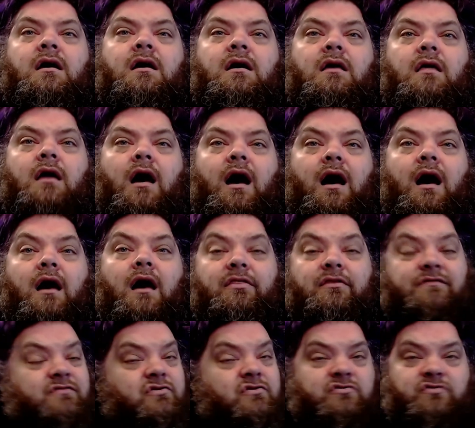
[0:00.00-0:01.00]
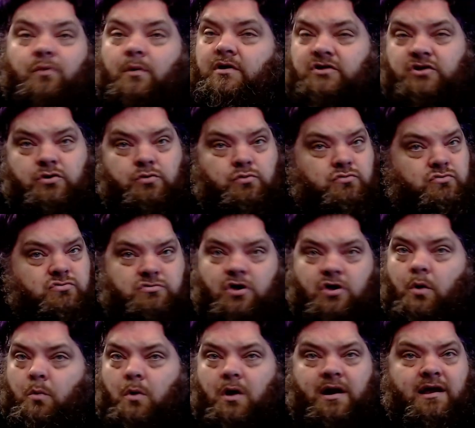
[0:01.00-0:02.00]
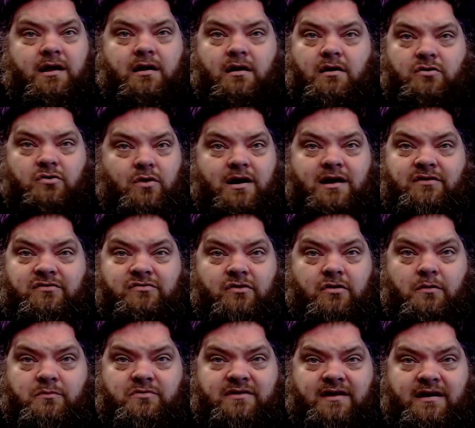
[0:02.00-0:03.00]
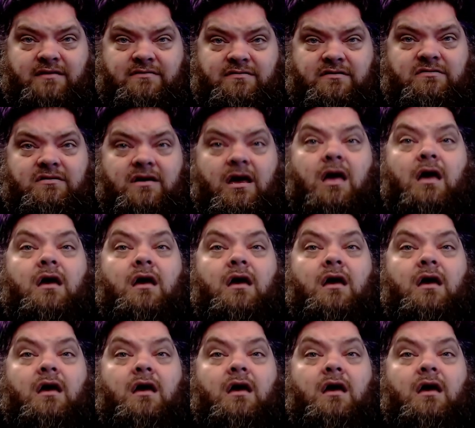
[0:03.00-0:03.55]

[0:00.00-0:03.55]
The first one you don't want to hit under any circumstances.